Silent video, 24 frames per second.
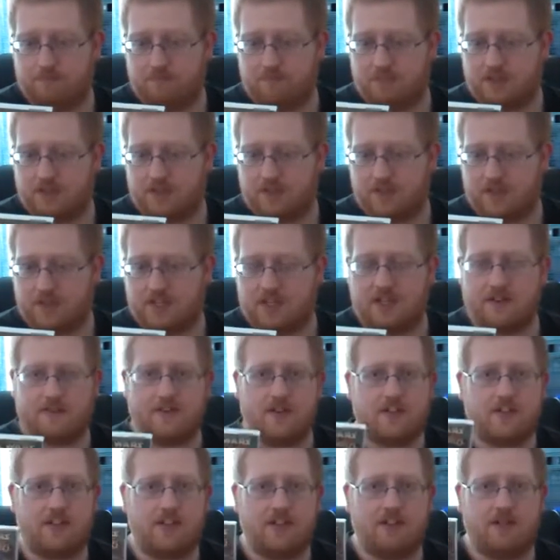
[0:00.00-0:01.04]
Don't think I've
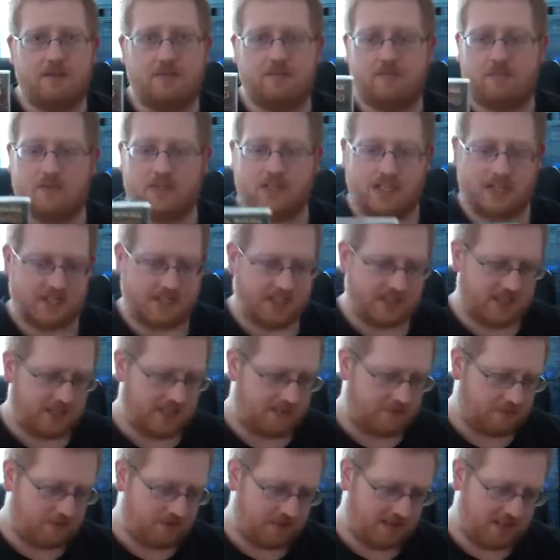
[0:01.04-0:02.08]
actually tested
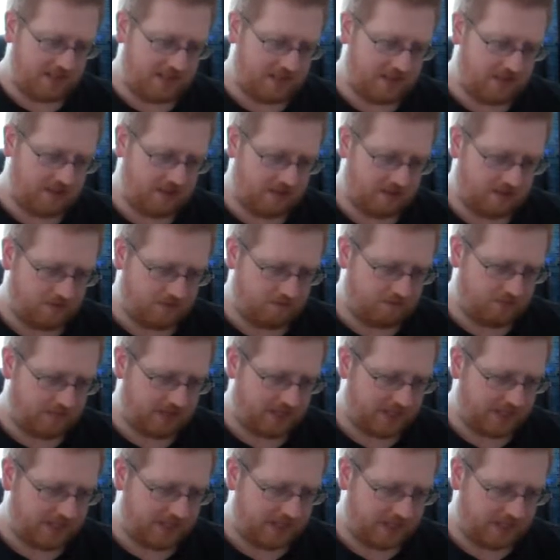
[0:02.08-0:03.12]
this one yet. I've
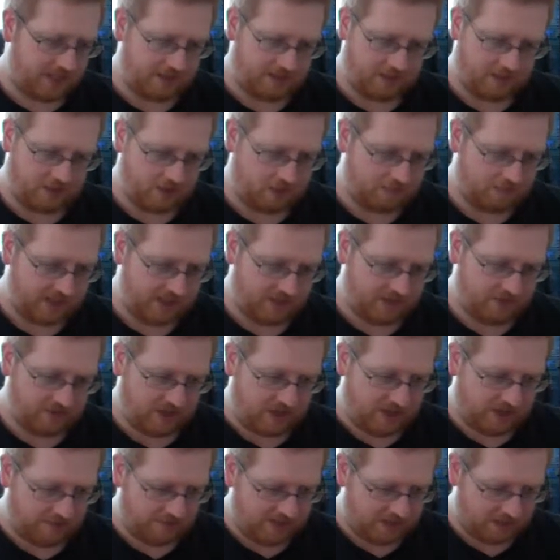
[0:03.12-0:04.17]
played it. I'm
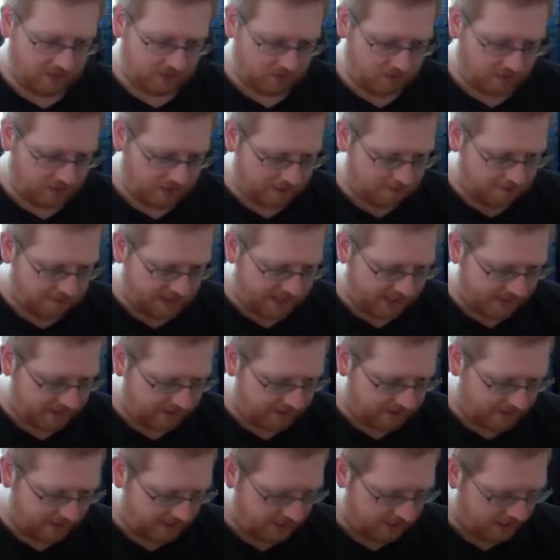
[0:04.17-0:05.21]
literally having to look at the back
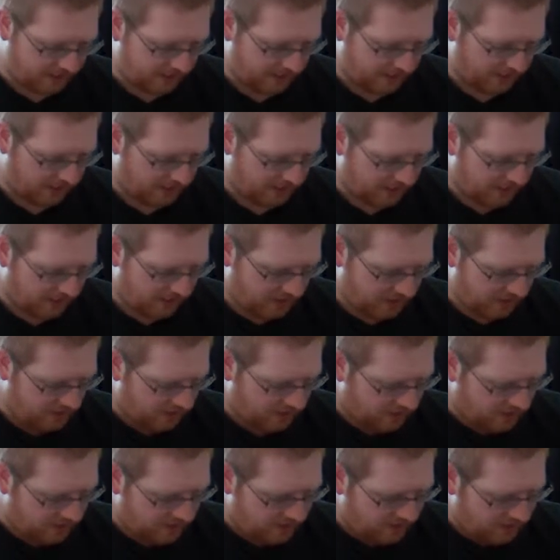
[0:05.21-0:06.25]
to see
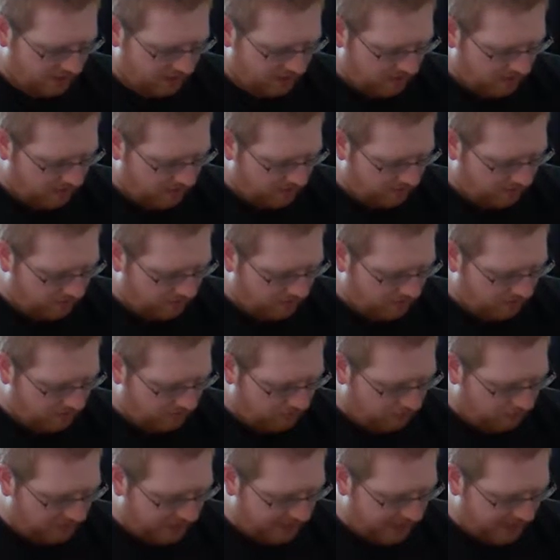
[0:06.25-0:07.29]
which
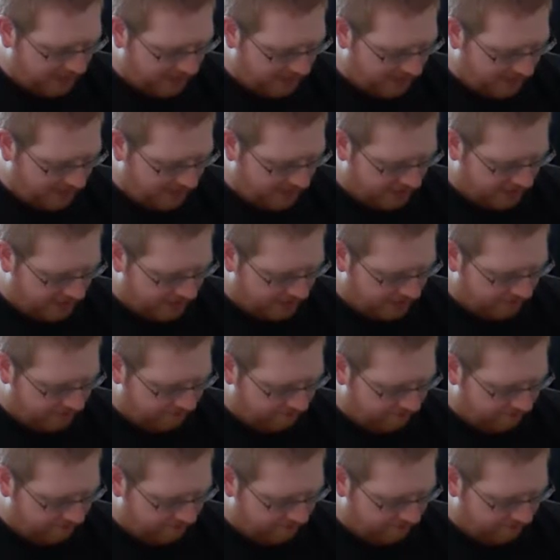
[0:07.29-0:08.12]
one it is.